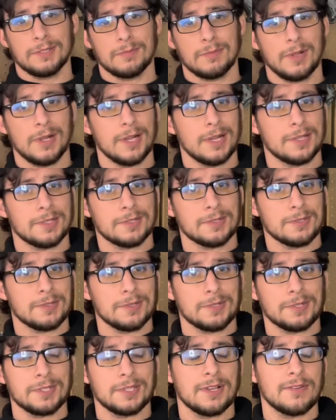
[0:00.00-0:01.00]
blaster
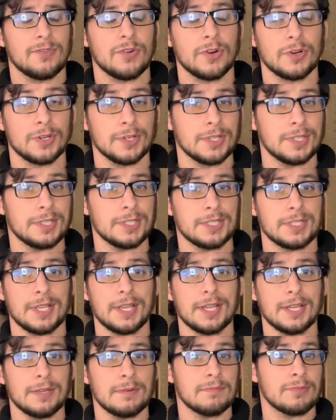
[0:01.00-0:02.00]
because I've already
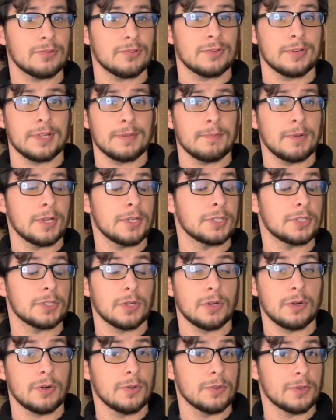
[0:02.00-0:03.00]
said pretty much
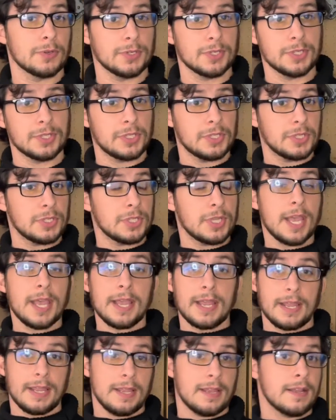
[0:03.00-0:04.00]
all there is to
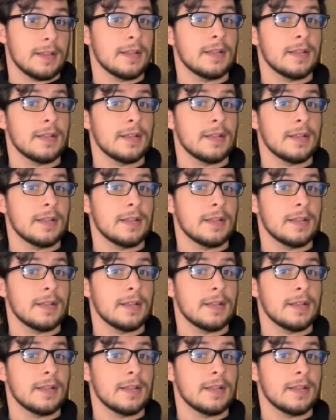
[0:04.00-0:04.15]
say.